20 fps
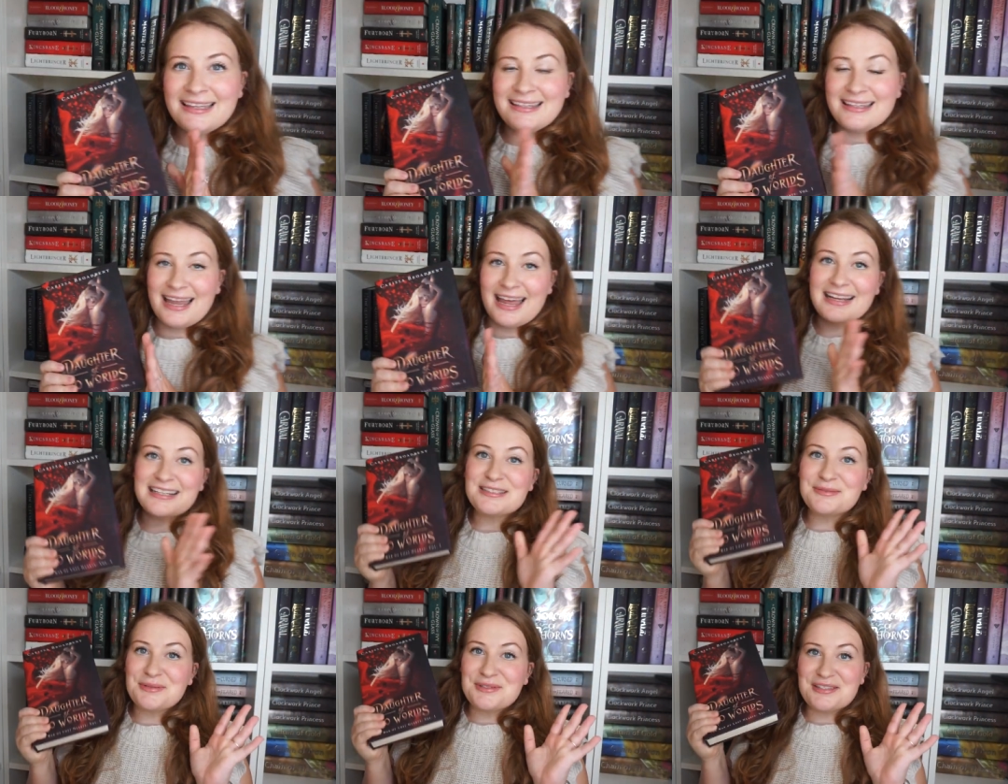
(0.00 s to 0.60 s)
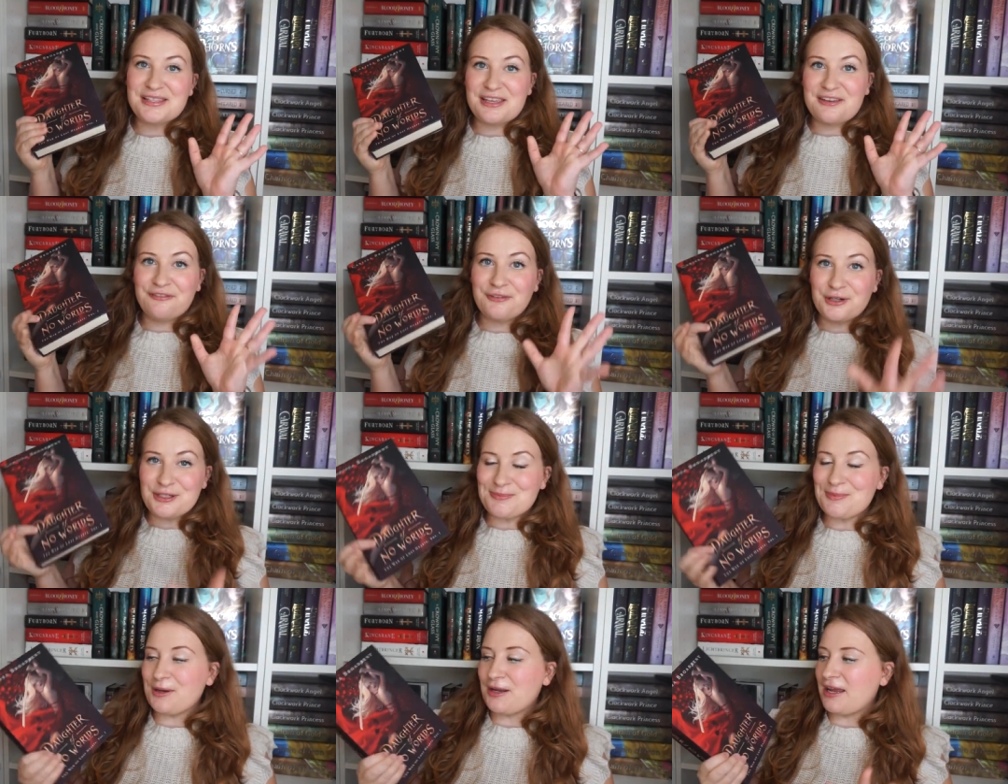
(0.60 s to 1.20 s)
Next was the
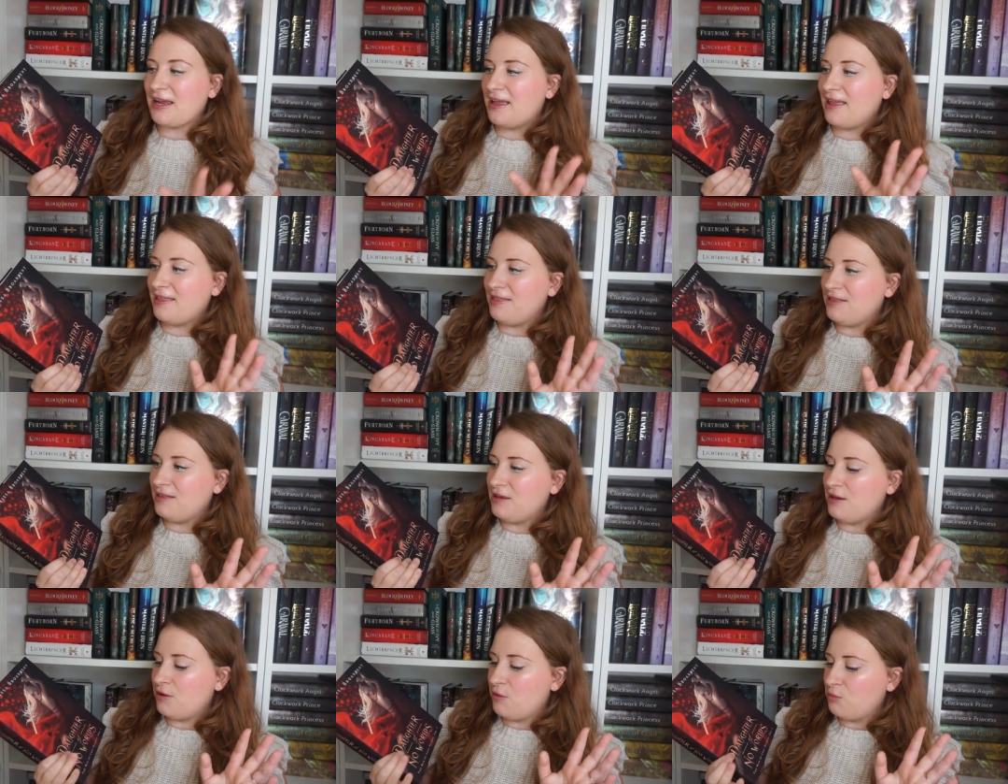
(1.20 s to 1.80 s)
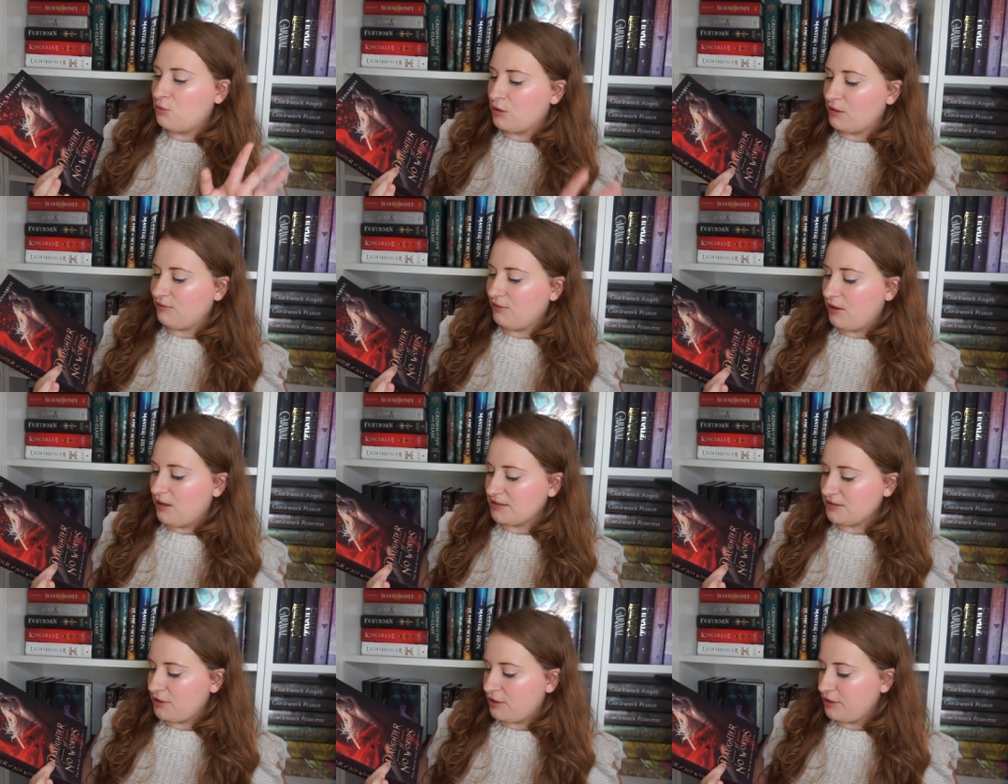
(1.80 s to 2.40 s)
first book in the War of
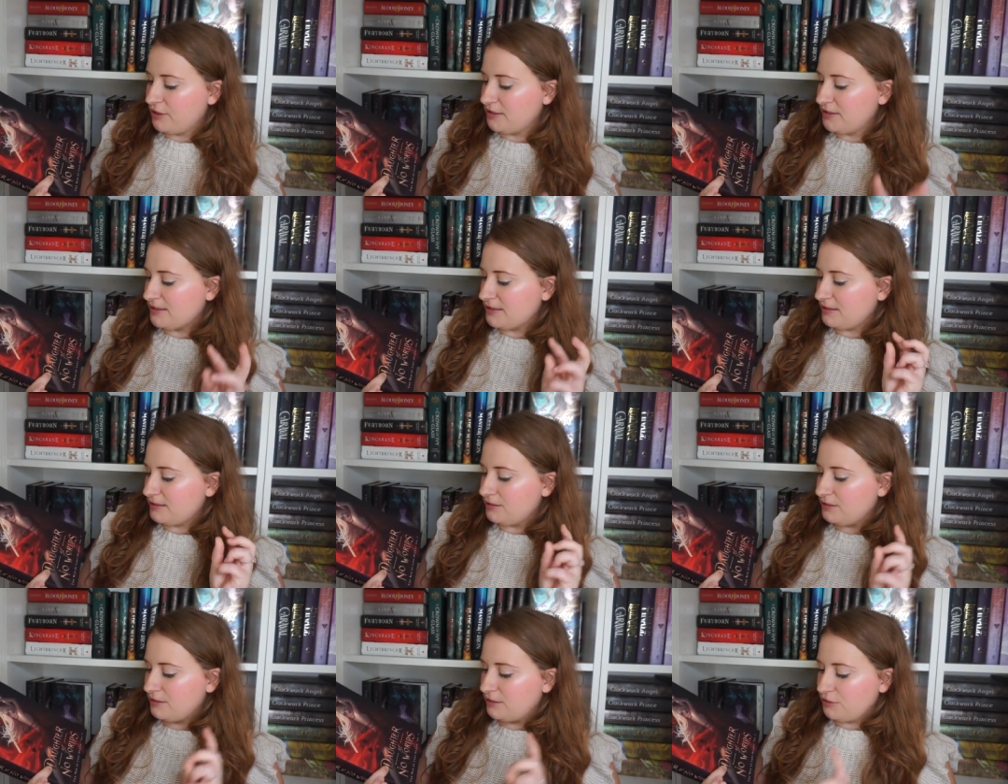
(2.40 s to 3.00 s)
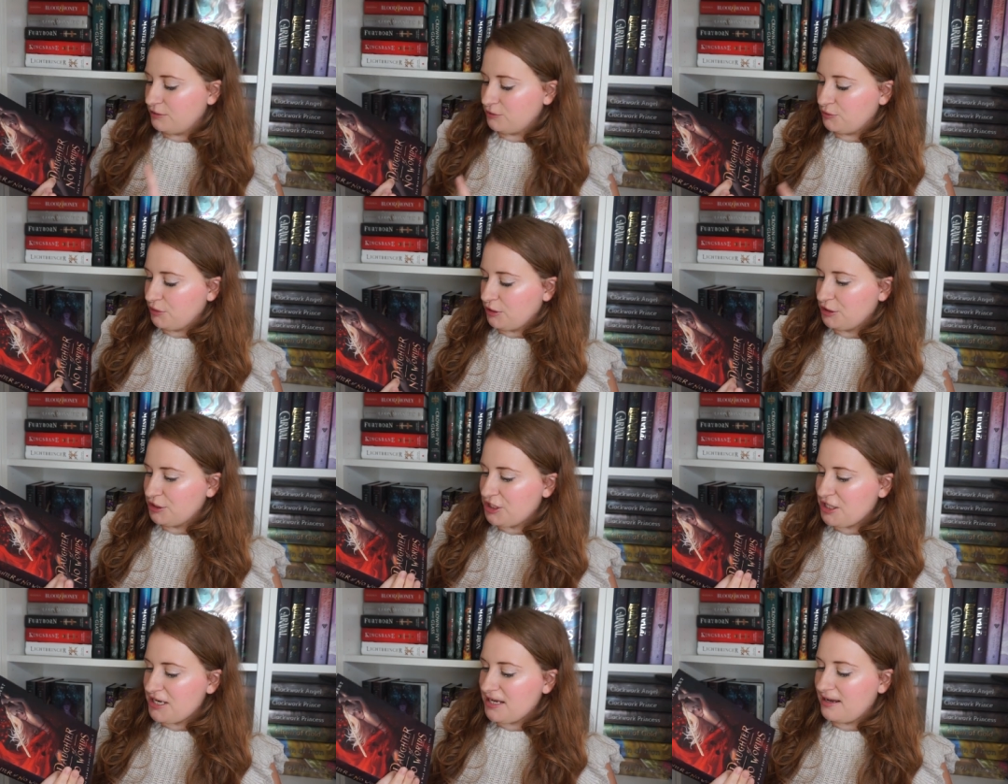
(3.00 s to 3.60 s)
Lost Hearts
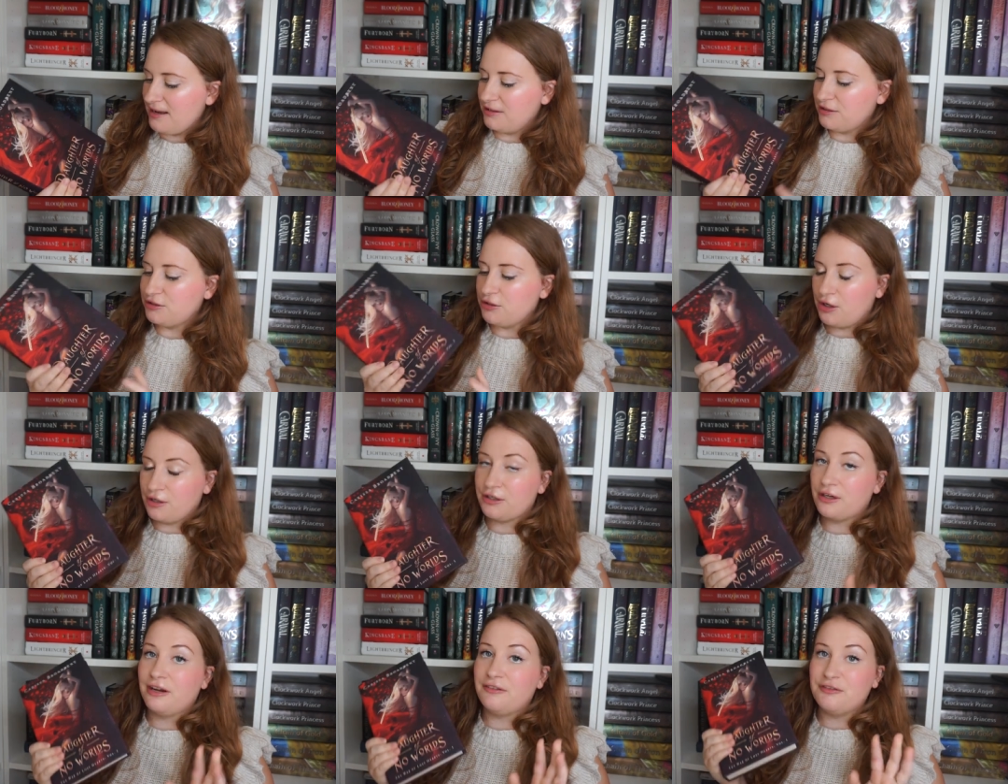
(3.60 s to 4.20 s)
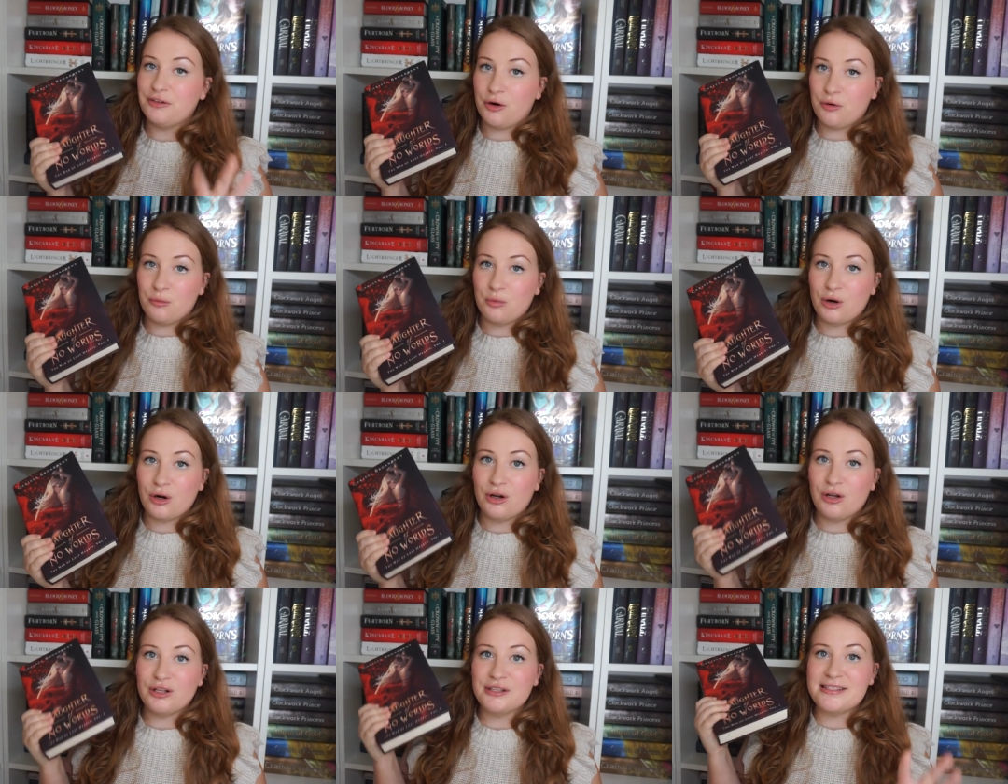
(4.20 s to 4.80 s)
trilogy, Daughter of No
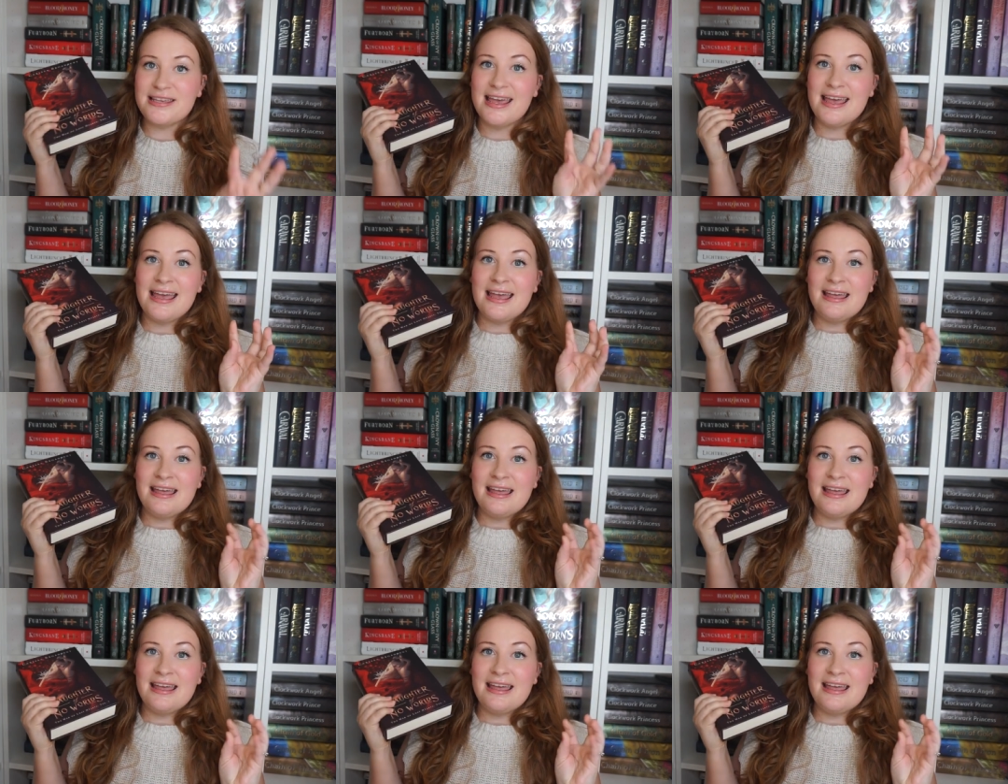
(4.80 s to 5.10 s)
Worlds.